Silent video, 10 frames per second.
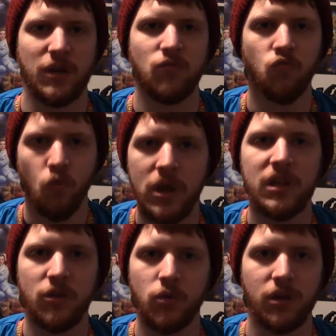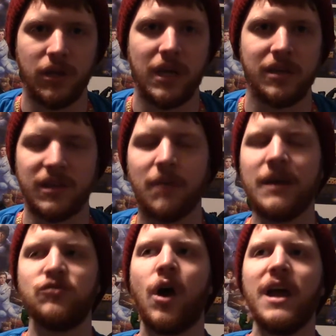It really, really is. And I'm
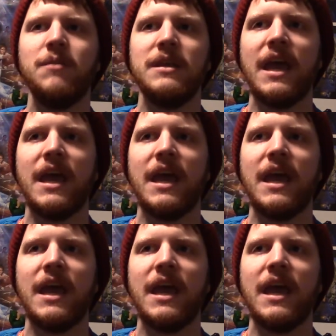not trying to be